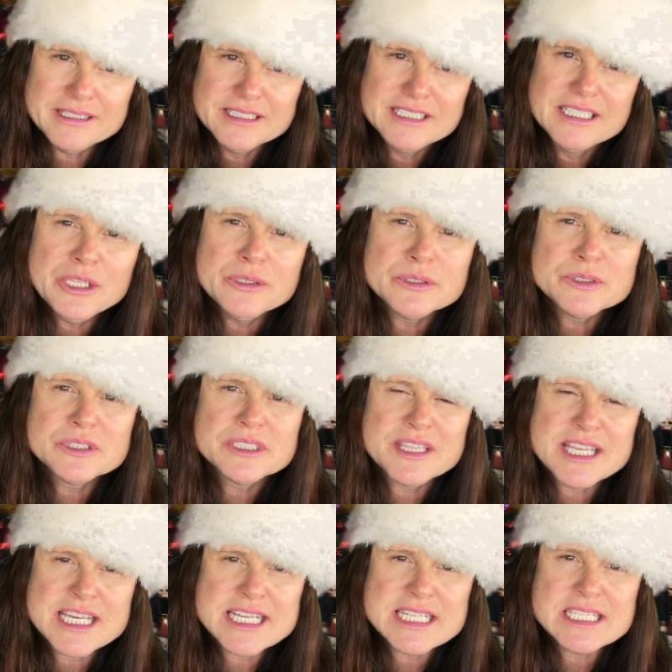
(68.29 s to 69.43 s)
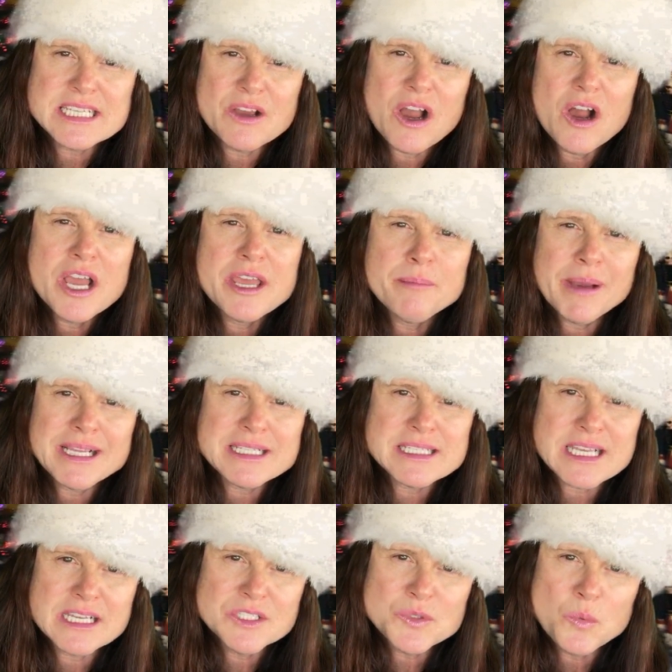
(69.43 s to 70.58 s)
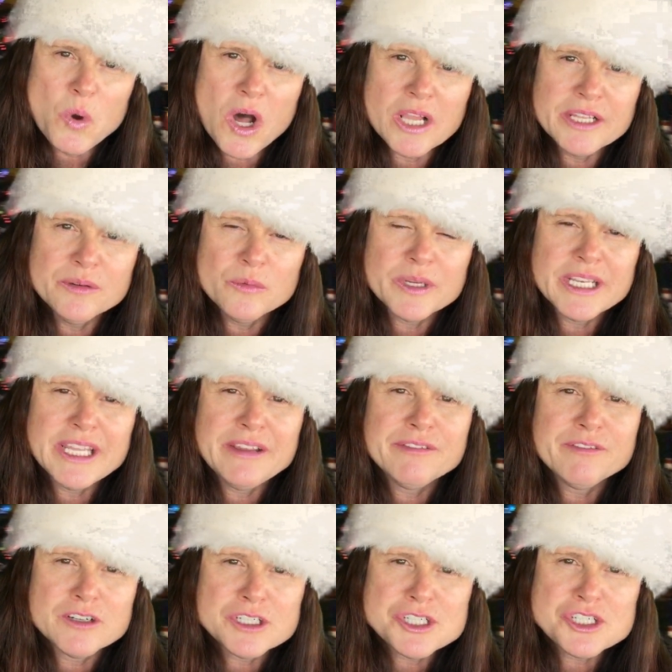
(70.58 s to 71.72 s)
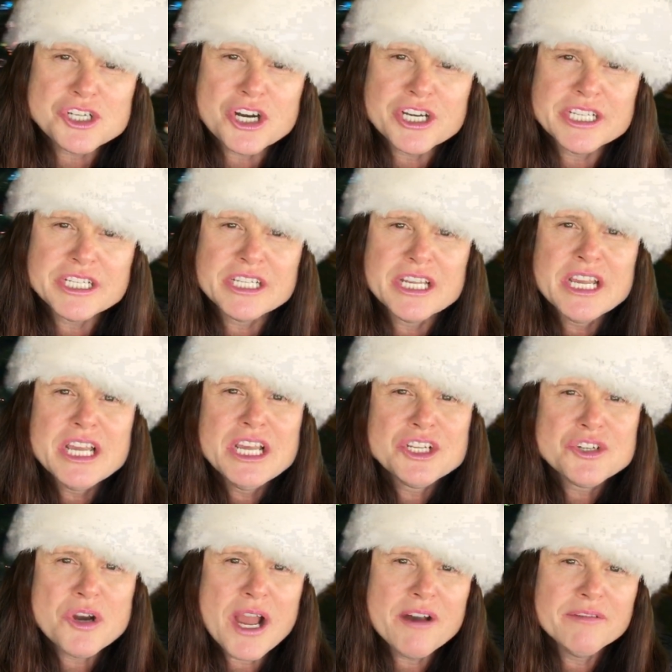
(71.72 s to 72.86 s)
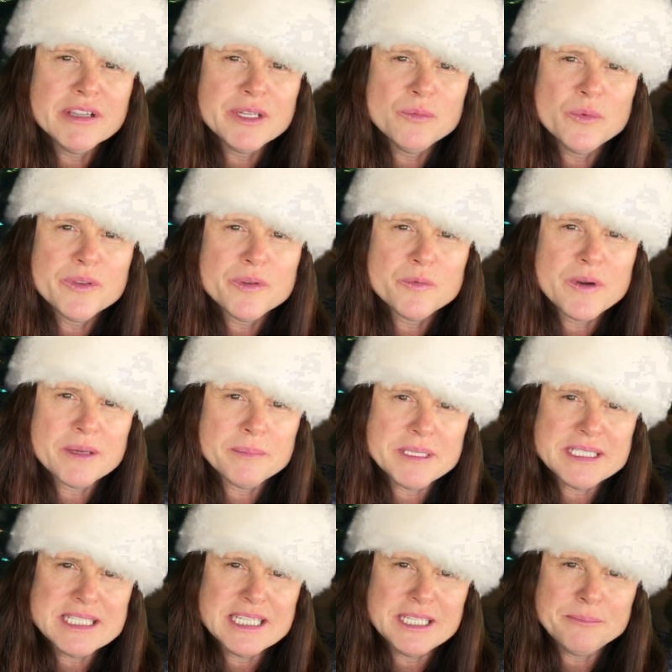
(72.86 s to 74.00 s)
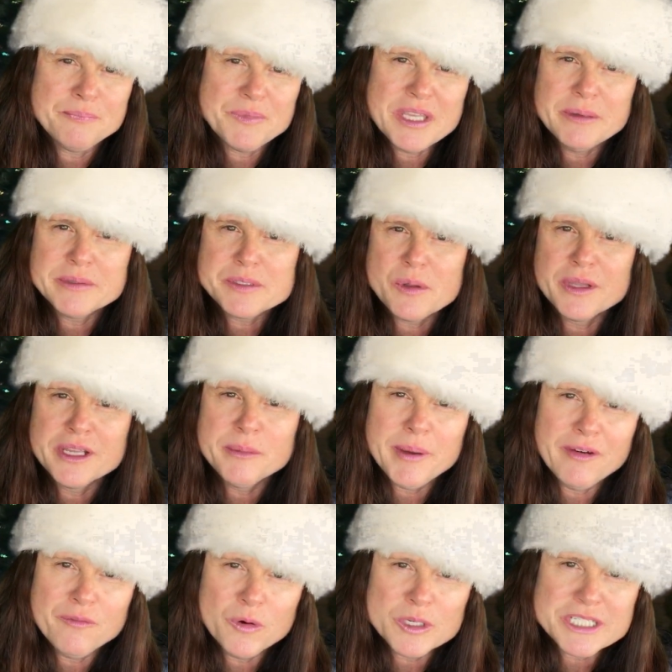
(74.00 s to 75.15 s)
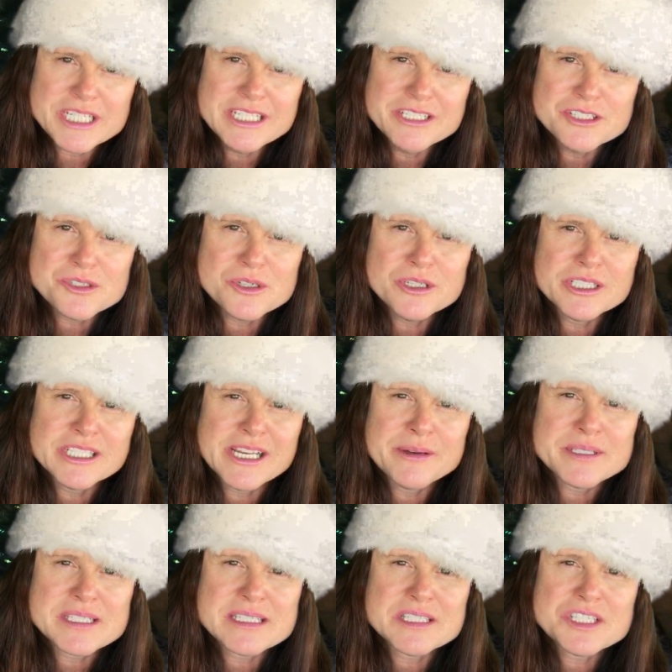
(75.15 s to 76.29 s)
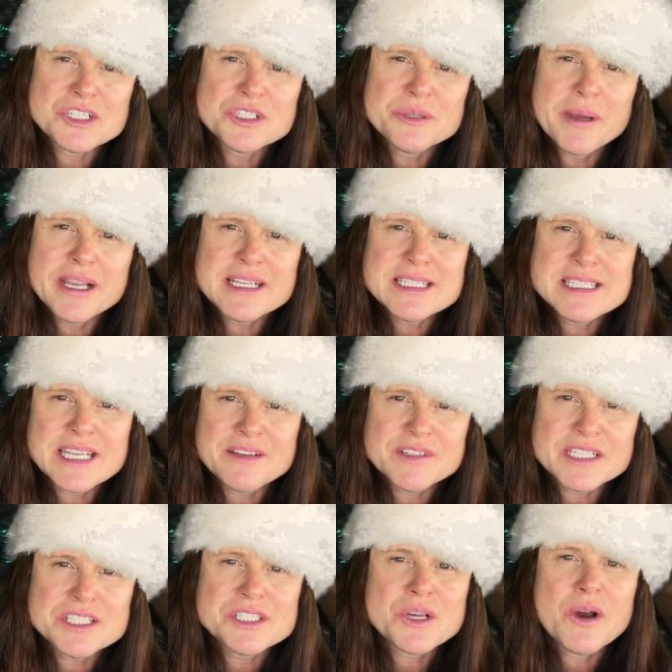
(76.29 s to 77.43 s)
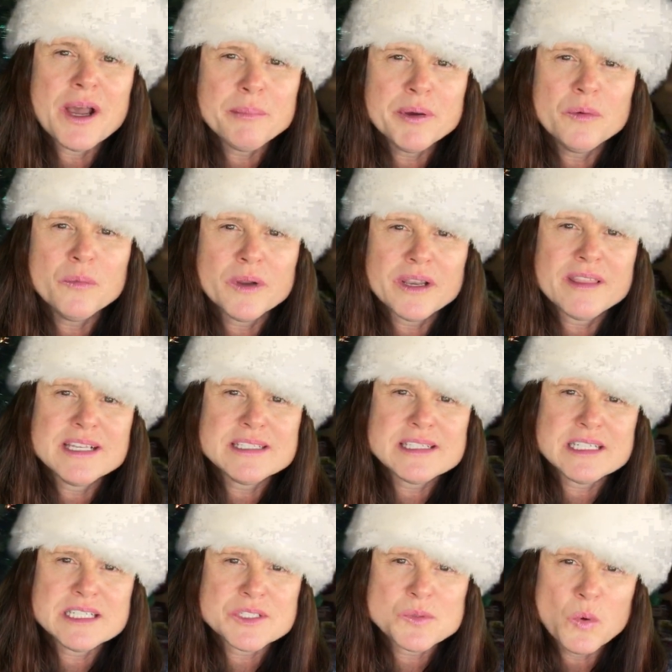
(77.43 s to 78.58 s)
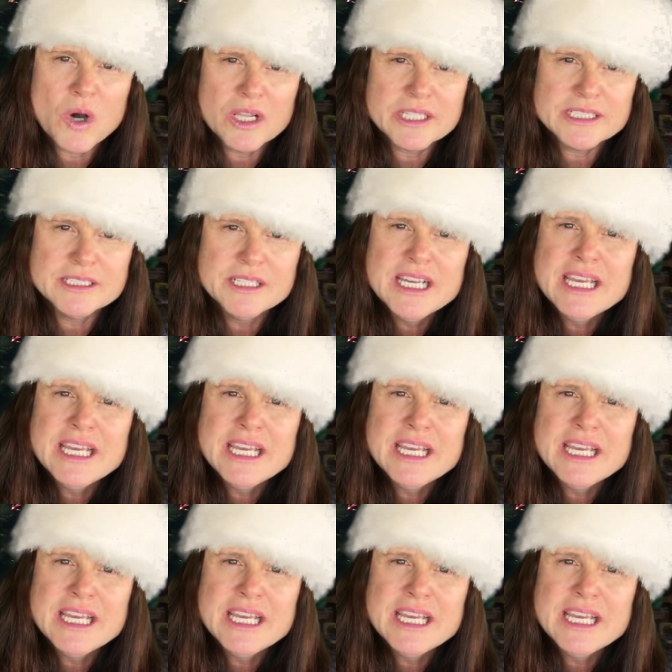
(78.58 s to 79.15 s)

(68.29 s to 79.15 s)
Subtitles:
I used this in my son's wallet when he first started traveling with the rugby team. He was only about 14 years old and I was concerned about his safety, so I put one of these in his wallet.